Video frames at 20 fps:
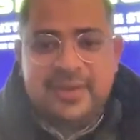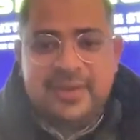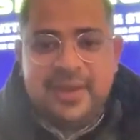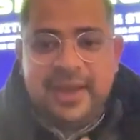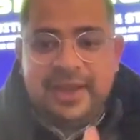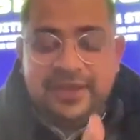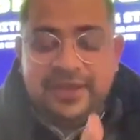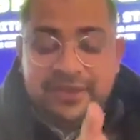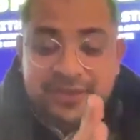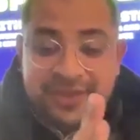
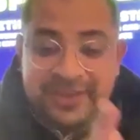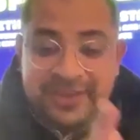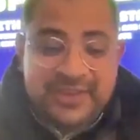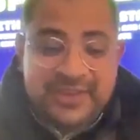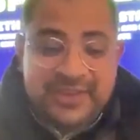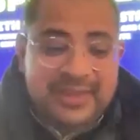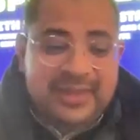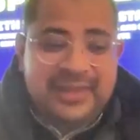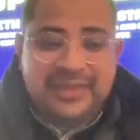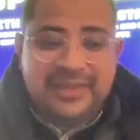I
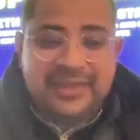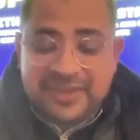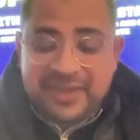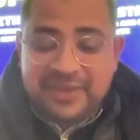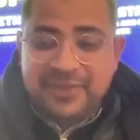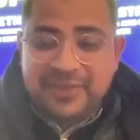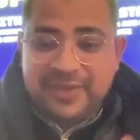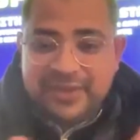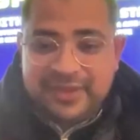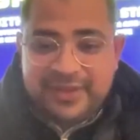recently
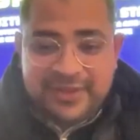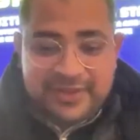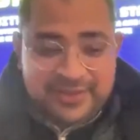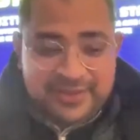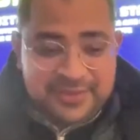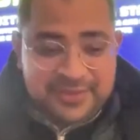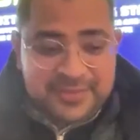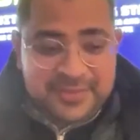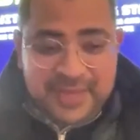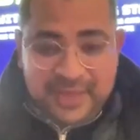discovered that
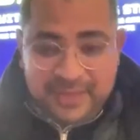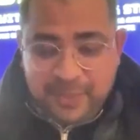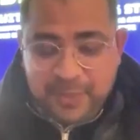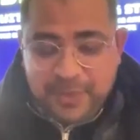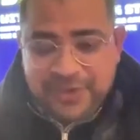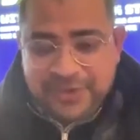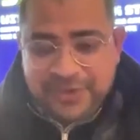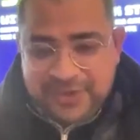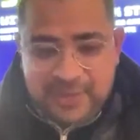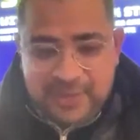that book
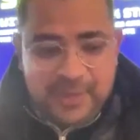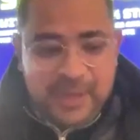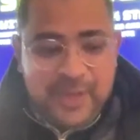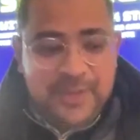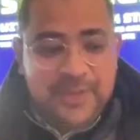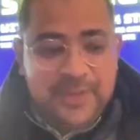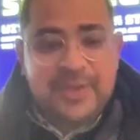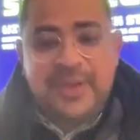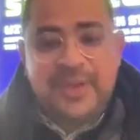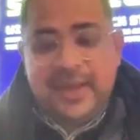has come
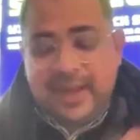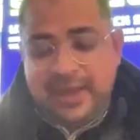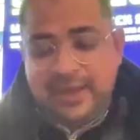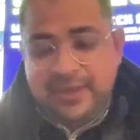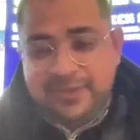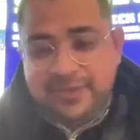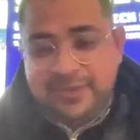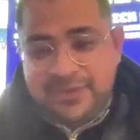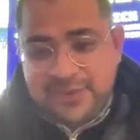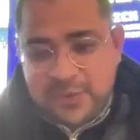out, and
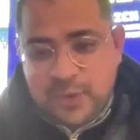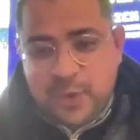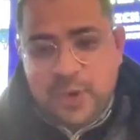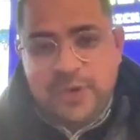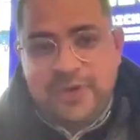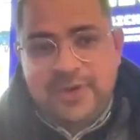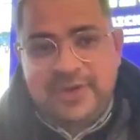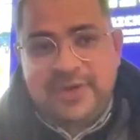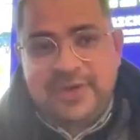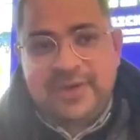I've just
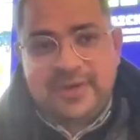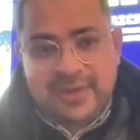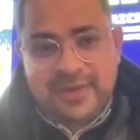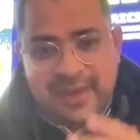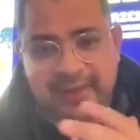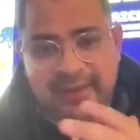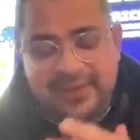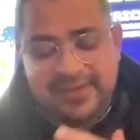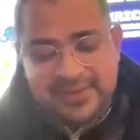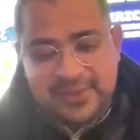ordered it,
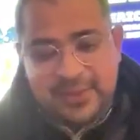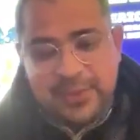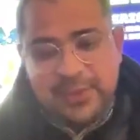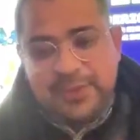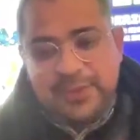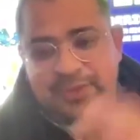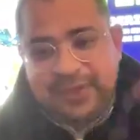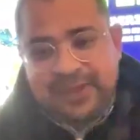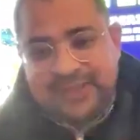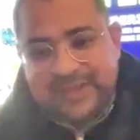and it's going
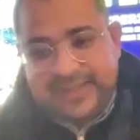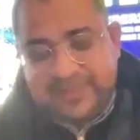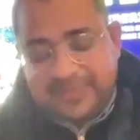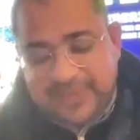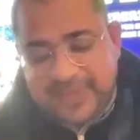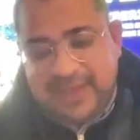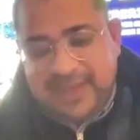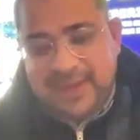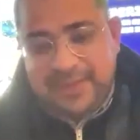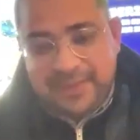to take some
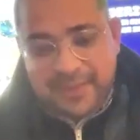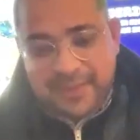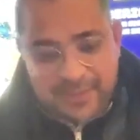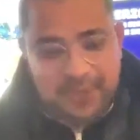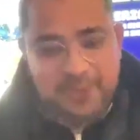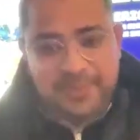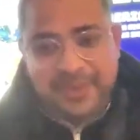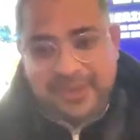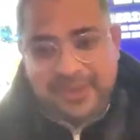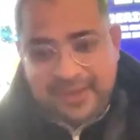time
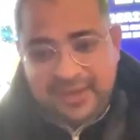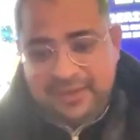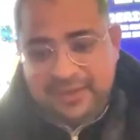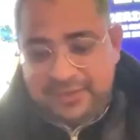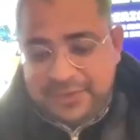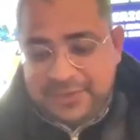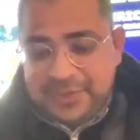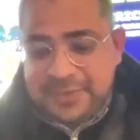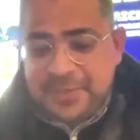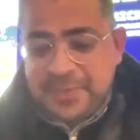to be
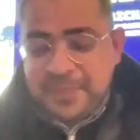delivered.